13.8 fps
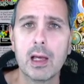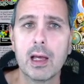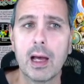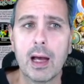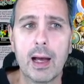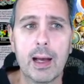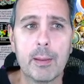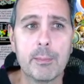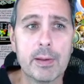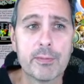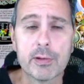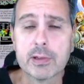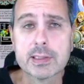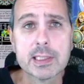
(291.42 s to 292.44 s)
If
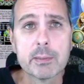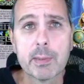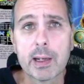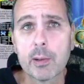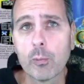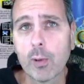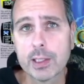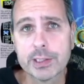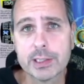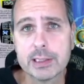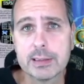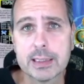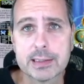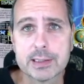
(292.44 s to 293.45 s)
there is anybody
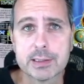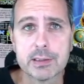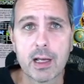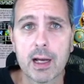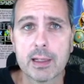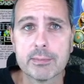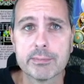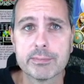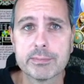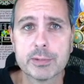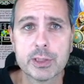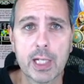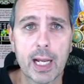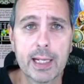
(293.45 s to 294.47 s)
watching that's not
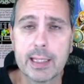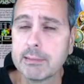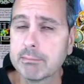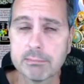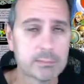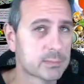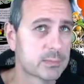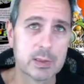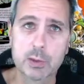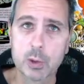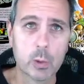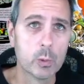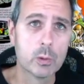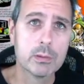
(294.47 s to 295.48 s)
chatting, it's
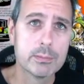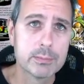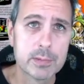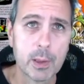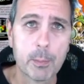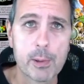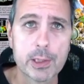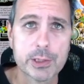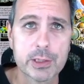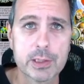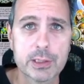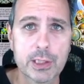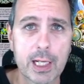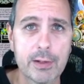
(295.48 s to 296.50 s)
cool. No pressure to
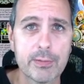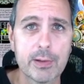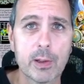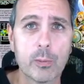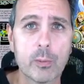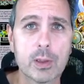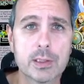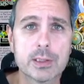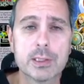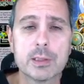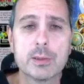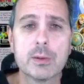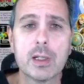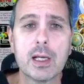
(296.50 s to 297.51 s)
chat if you don't want
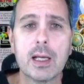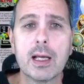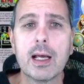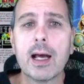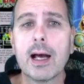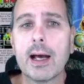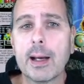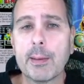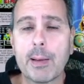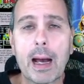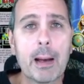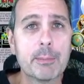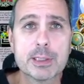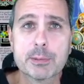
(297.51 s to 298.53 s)
to.
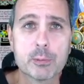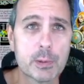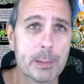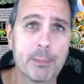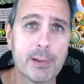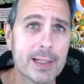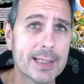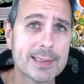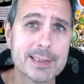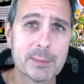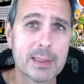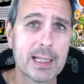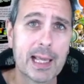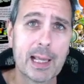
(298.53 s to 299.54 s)
I'm just replaying some
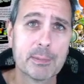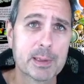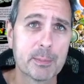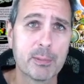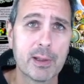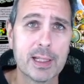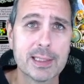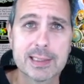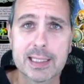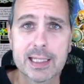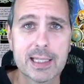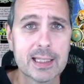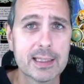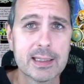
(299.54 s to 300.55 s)
of the games I played as a
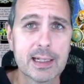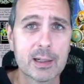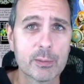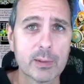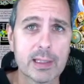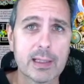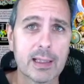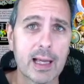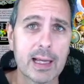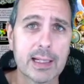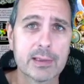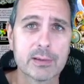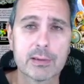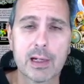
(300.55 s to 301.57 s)
kid that I really
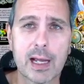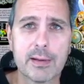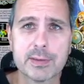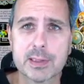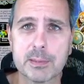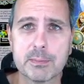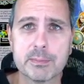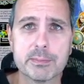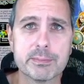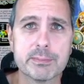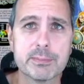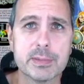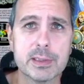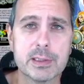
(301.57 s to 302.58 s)
liked or have some
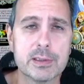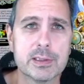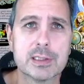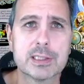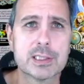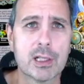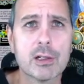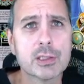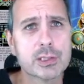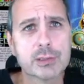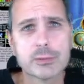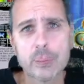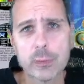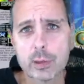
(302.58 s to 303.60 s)
nostalgia
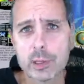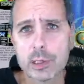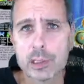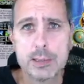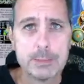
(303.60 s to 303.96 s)
for.